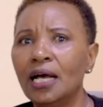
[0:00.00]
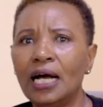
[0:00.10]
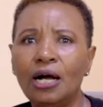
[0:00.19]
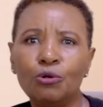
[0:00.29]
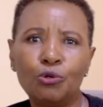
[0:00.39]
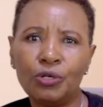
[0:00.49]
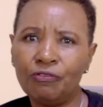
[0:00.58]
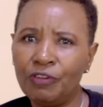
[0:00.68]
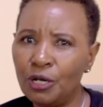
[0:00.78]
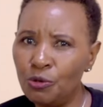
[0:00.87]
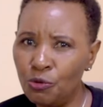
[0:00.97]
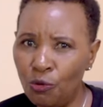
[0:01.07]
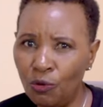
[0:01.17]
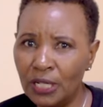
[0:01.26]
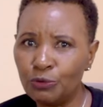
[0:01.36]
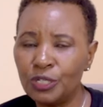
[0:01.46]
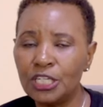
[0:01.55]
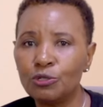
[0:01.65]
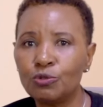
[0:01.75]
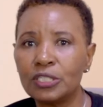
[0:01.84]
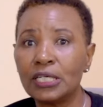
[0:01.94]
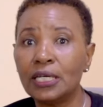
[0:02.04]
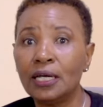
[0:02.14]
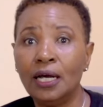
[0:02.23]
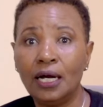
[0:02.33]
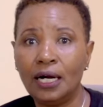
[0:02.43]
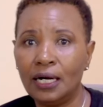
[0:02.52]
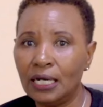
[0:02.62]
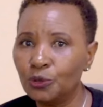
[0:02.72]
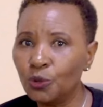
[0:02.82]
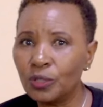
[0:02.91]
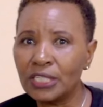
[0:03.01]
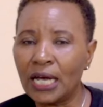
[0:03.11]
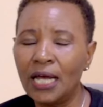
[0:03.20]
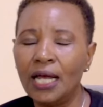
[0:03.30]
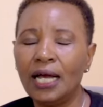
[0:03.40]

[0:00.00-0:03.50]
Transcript: How do we even know that we need to see a doctor?